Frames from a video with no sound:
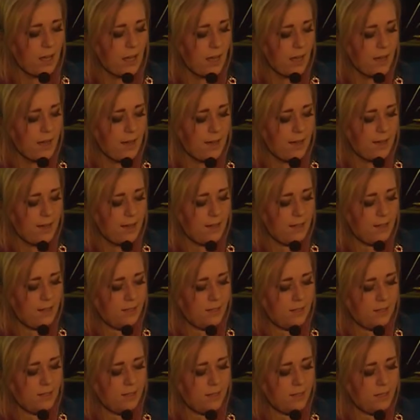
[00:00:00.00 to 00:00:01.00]
and
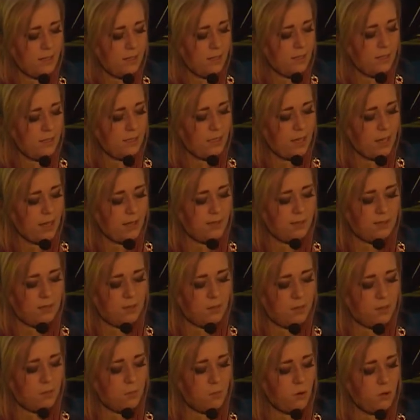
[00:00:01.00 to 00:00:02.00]
yeah,
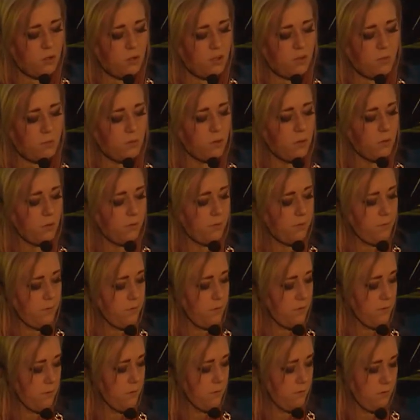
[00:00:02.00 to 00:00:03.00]
it's more smooth.
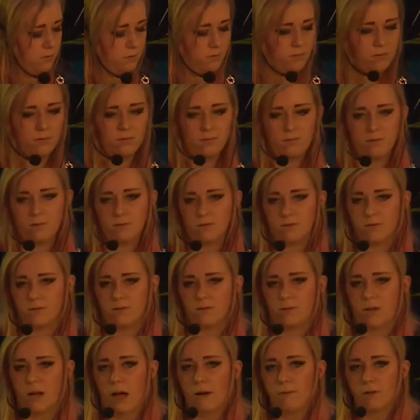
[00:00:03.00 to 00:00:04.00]

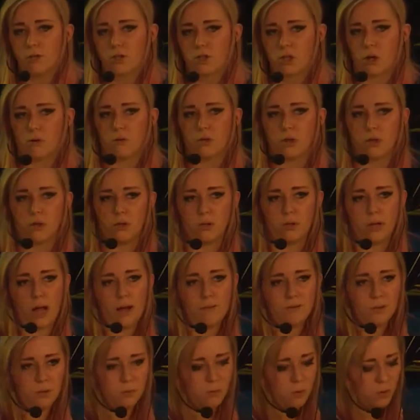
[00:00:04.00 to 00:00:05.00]
I will show you
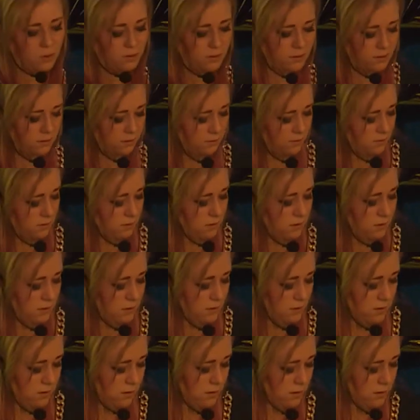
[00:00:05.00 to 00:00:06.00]
afterwards.
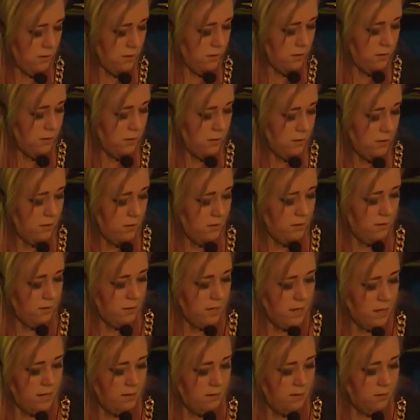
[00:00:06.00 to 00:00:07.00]

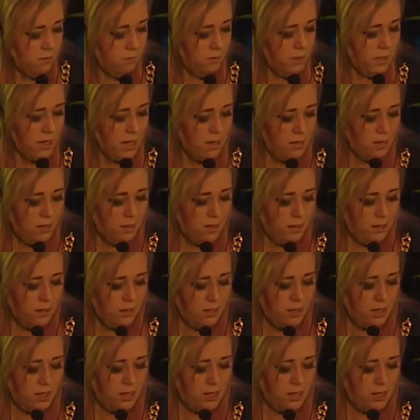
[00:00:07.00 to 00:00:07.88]
Yeah, so we're getting it